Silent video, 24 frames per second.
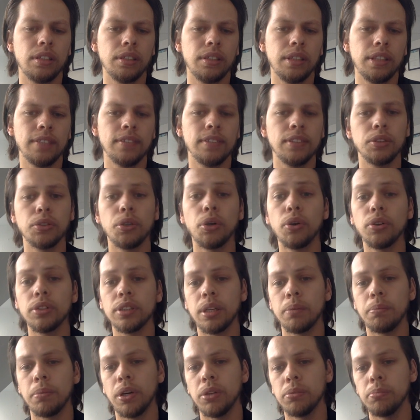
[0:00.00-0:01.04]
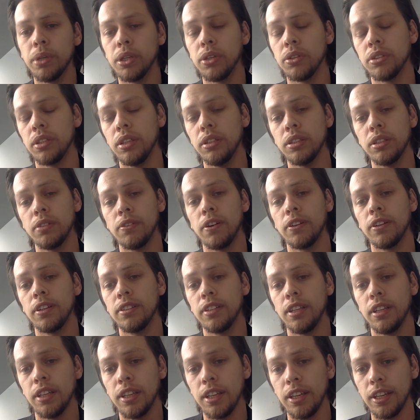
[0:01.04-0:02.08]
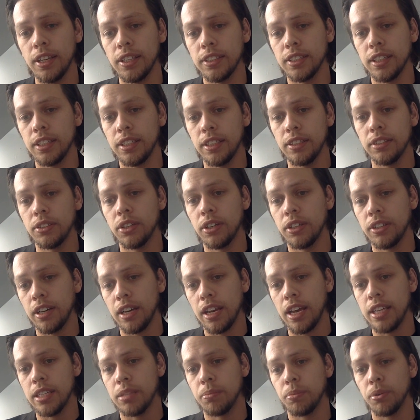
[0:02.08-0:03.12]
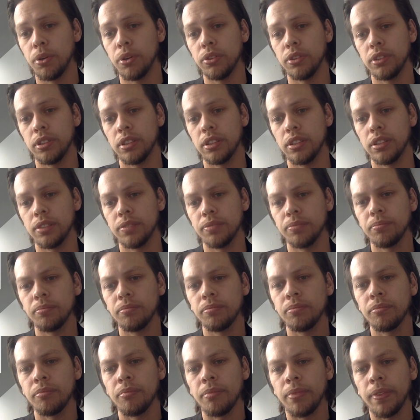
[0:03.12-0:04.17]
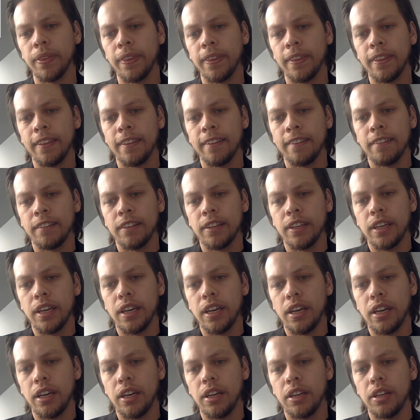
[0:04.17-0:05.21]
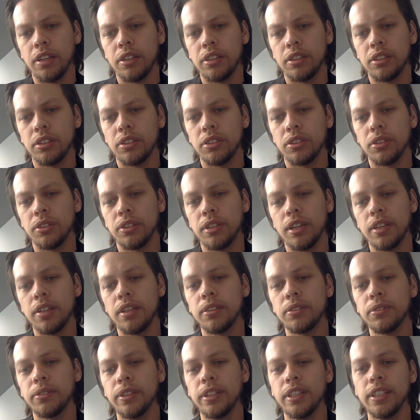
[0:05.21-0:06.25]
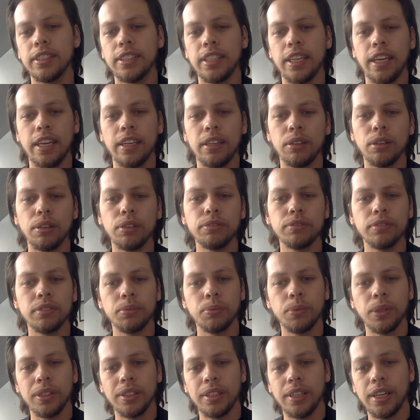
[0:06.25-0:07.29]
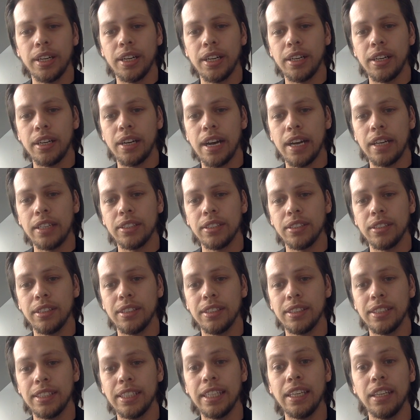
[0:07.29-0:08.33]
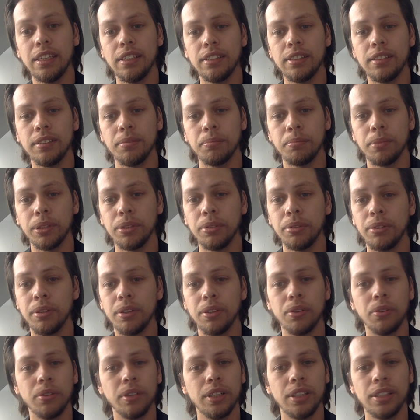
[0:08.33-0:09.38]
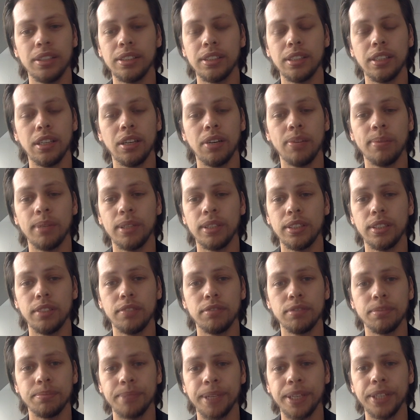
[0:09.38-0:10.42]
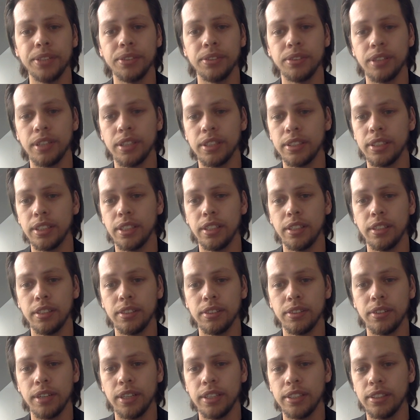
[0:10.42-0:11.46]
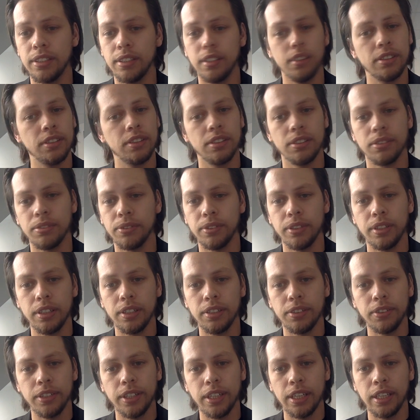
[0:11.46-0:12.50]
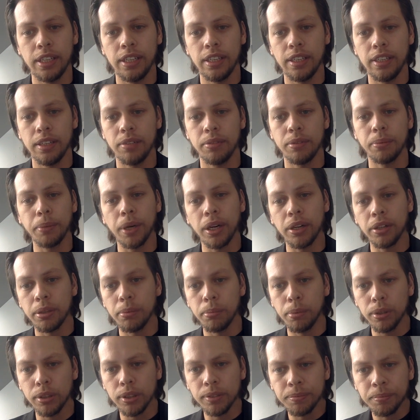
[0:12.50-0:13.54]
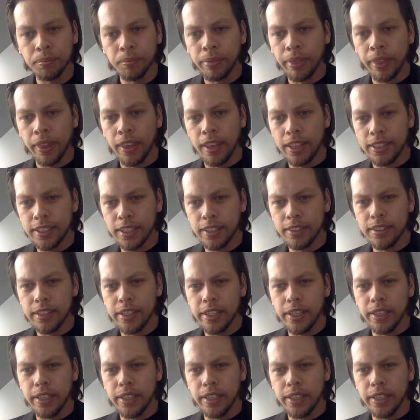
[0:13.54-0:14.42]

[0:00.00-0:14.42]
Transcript: even talked about, because introverted thinking is an internalized process, and so they are not really saying often what they are actually seeing, but you can already see how much information they're seeing is crazy, is really remarkable. It said